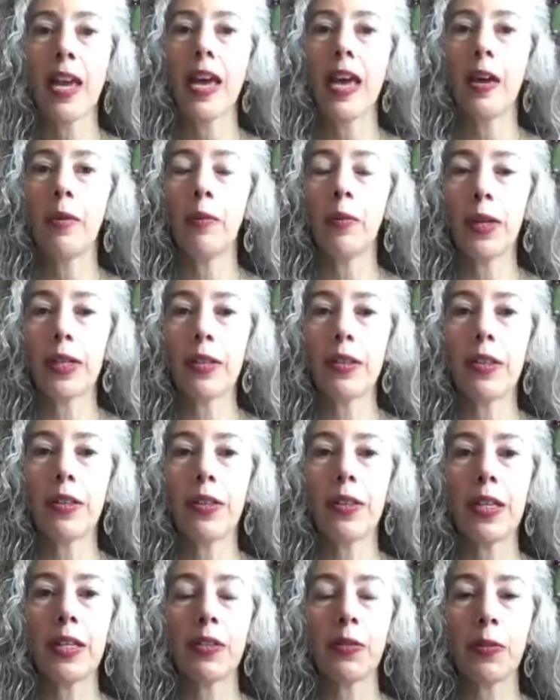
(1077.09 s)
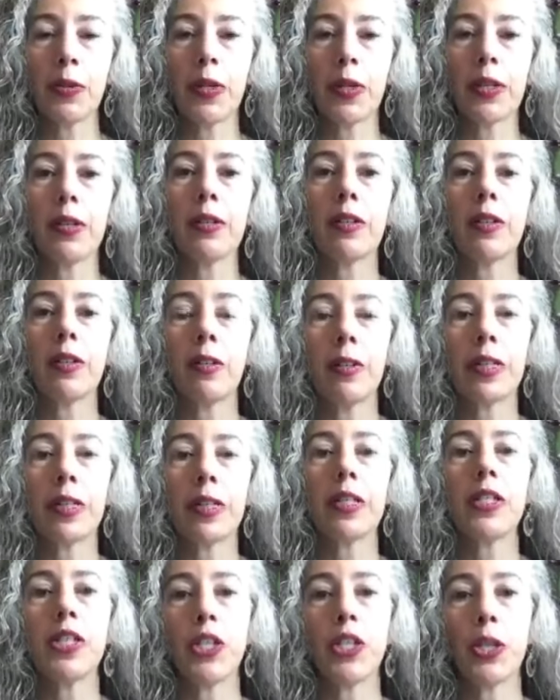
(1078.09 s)
And one of the things we're going
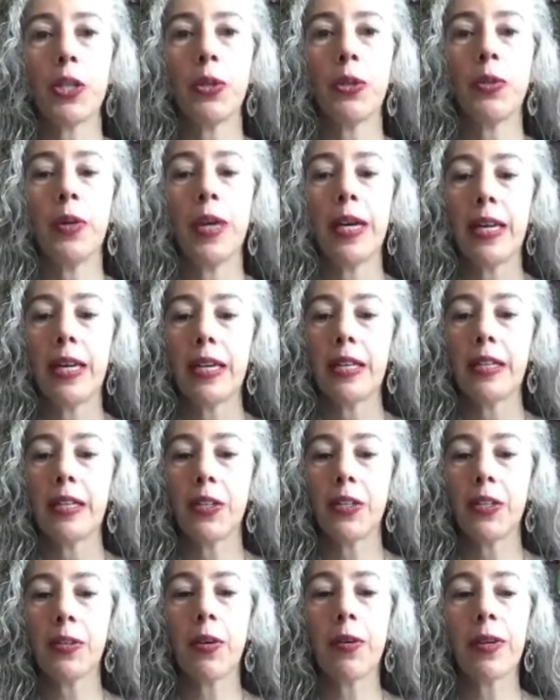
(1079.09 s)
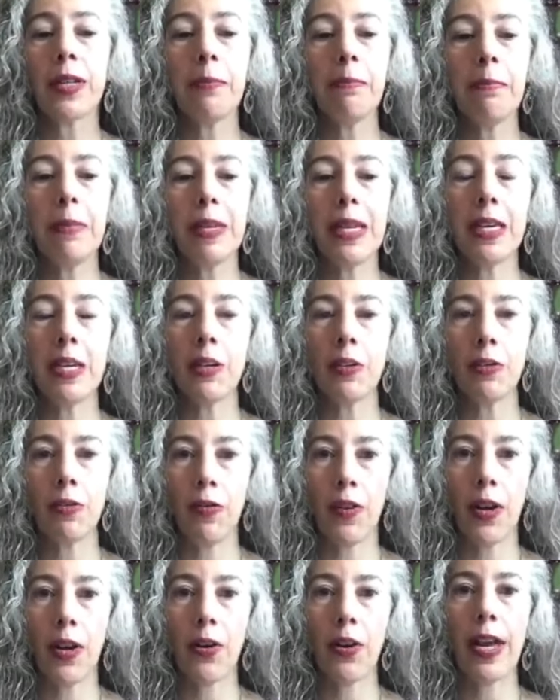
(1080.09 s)
to do is you're going to meet your
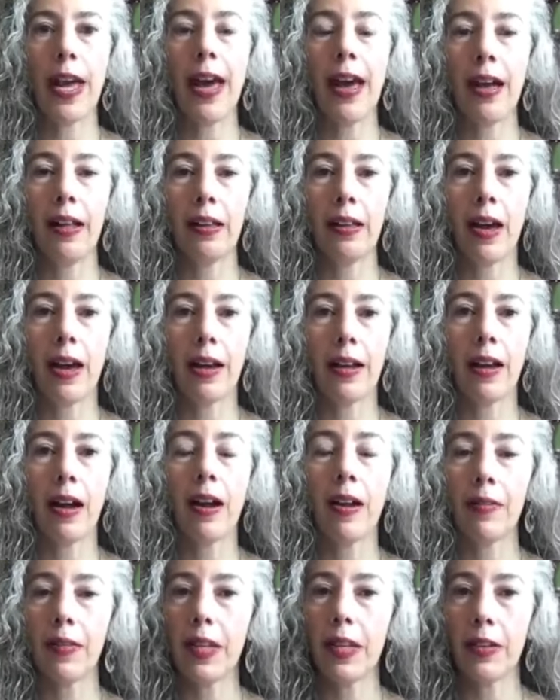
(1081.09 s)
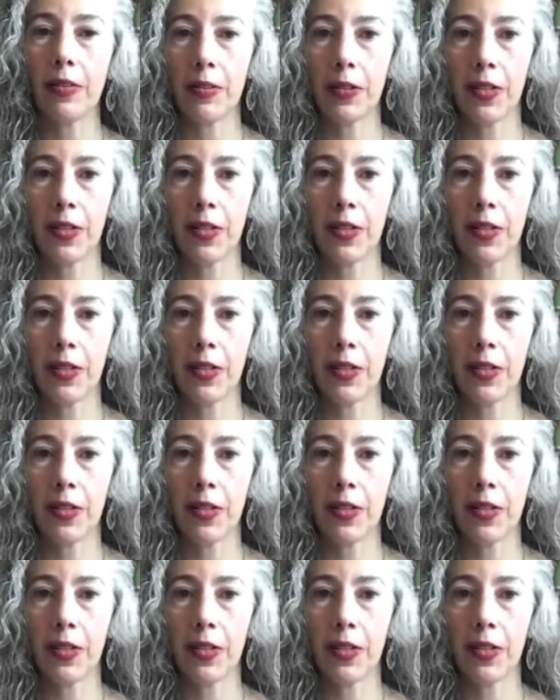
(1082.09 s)
fairy ally on the other